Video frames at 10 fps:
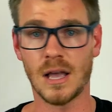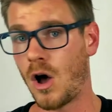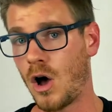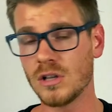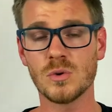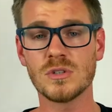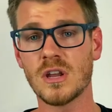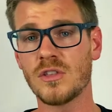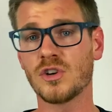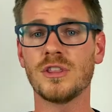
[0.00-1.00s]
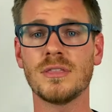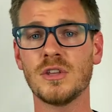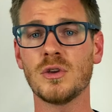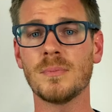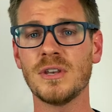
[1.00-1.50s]
also is another good thing
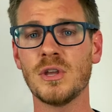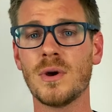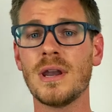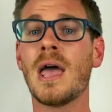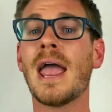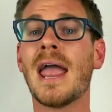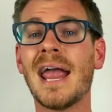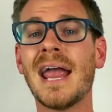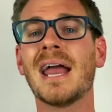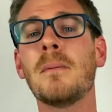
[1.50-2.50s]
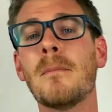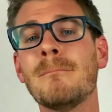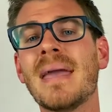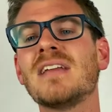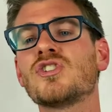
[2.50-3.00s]
you can be doing and
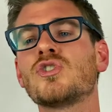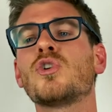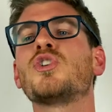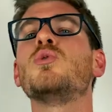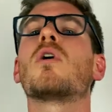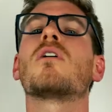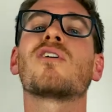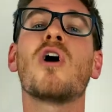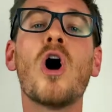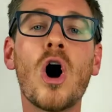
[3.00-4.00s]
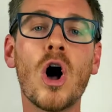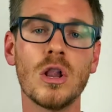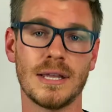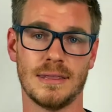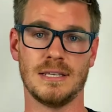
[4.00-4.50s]
make sure you are
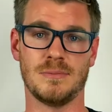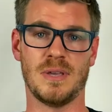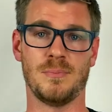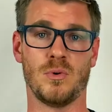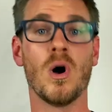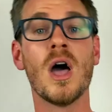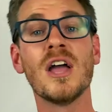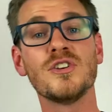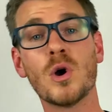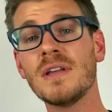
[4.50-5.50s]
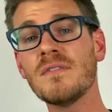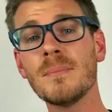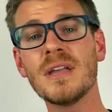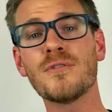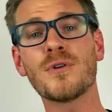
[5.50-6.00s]
calling these people. Don't even
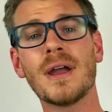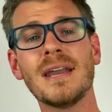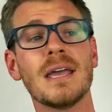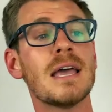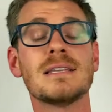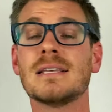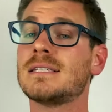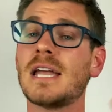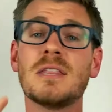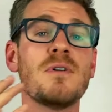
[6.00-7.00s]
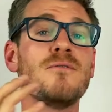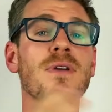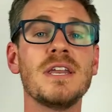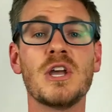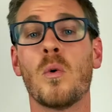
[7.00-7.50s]
be afraid to send them a
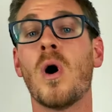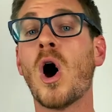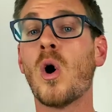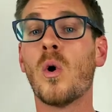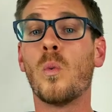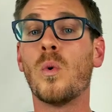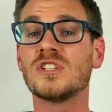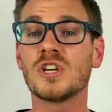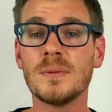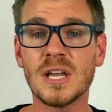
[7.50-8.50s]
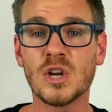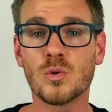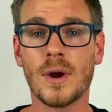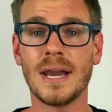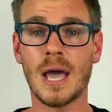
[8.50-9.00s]
video. What's gonna be
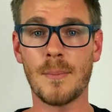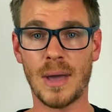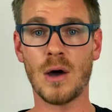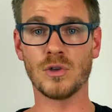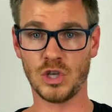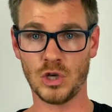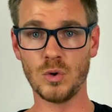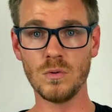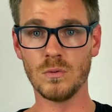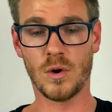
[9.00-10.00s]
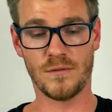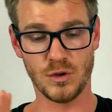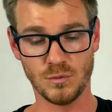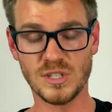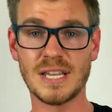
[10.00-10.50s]
great about you, if
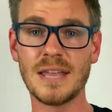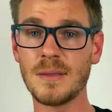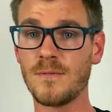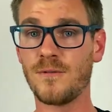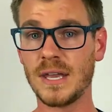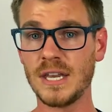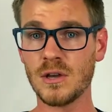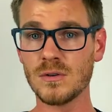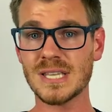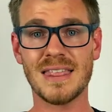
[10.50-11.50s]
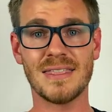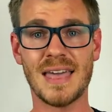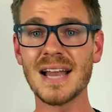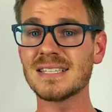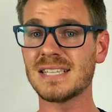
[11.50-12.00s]
you send them videos,
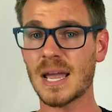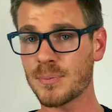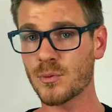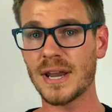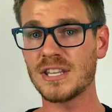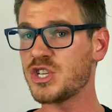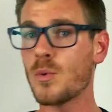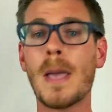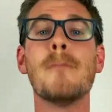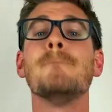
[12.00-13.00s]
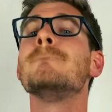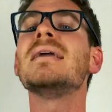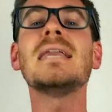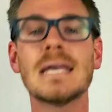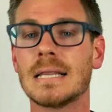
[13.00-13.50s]
that separates you
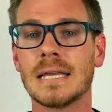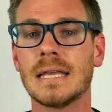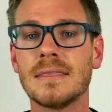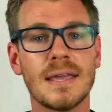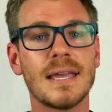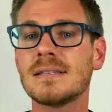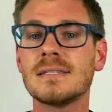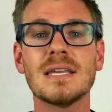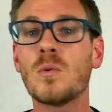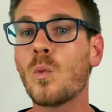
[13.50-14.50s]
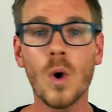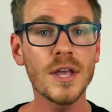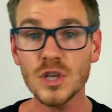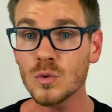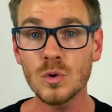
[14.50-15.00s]
immediately. They get to see
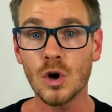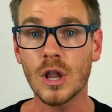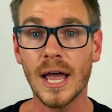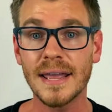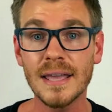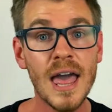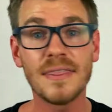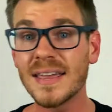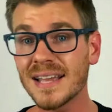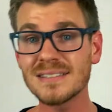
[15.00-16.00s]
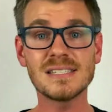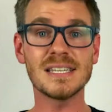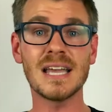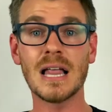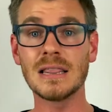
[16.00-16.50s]
what you look like. They get to
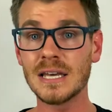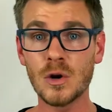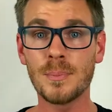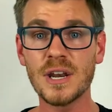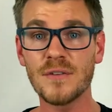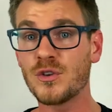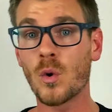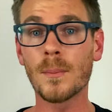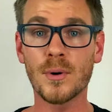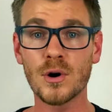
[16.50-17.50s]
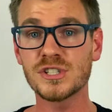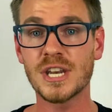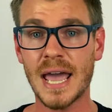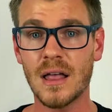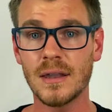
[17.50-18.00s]
see a little bit of your
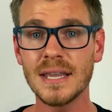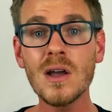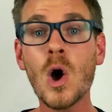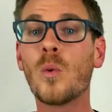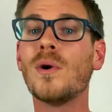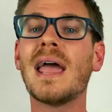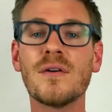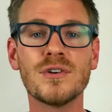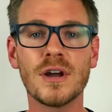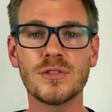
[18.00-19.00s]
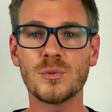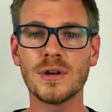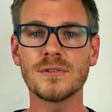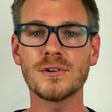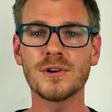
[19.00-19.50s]
personality when every other
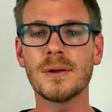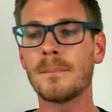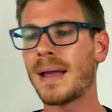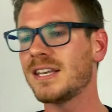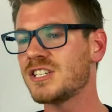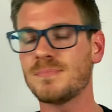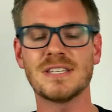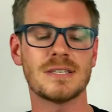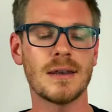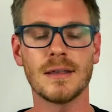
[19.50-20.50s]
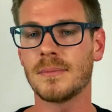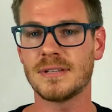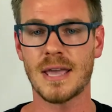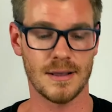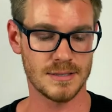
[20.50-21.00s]
realtor might just be sending them a
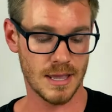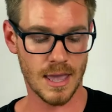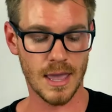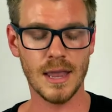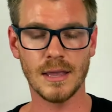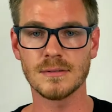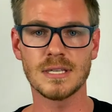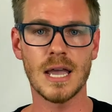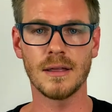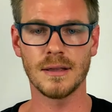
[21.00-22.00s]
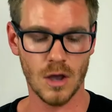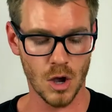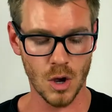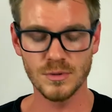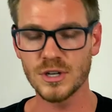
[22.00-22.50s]
text. Hey, Sally,
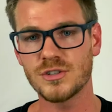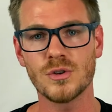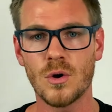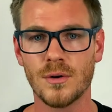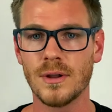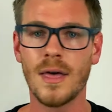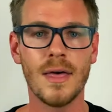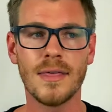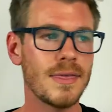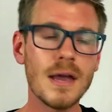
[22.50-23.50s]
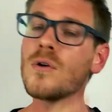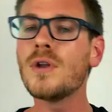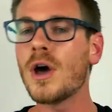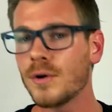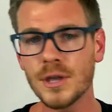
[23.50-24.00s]
home just sold. They don't
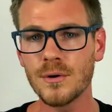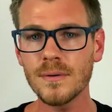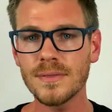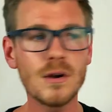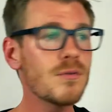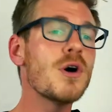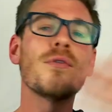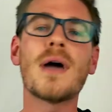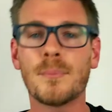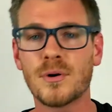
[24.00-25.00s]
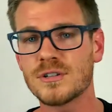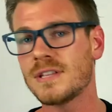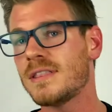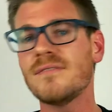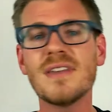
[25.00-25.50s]
know you. They don't know that
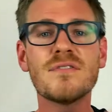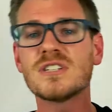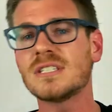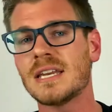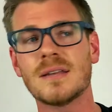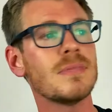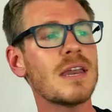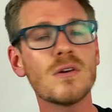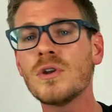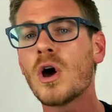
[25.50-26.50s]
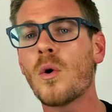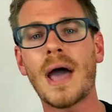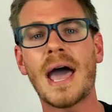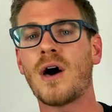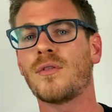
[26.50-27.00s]
person. They've never seen them. They don't know
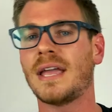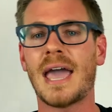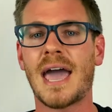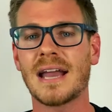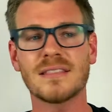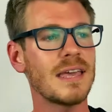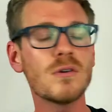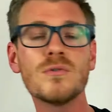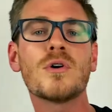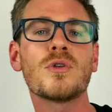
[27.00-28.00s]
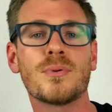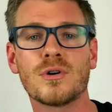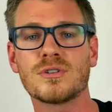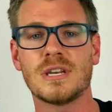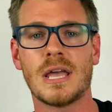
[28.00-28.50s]
how they act. They don't know their
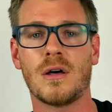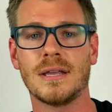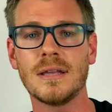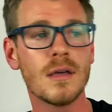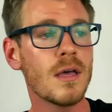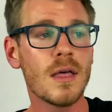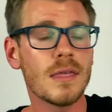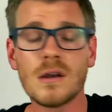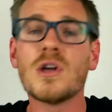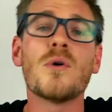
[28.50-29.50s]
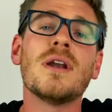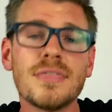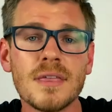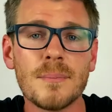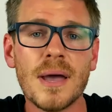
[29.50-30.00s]
personality. They don't know
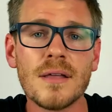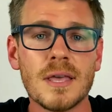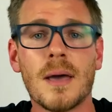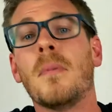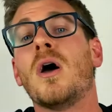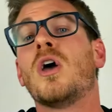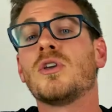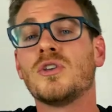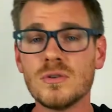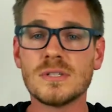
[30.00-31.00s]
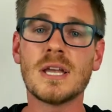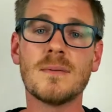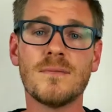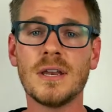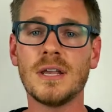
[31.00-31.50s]
anything about them. You send
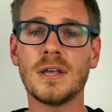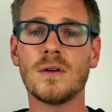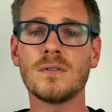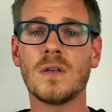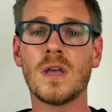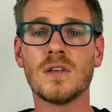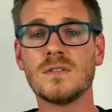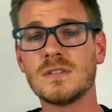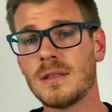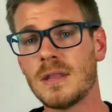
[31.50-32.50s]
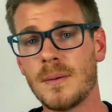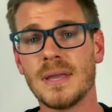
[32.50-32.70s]
them videos, you send them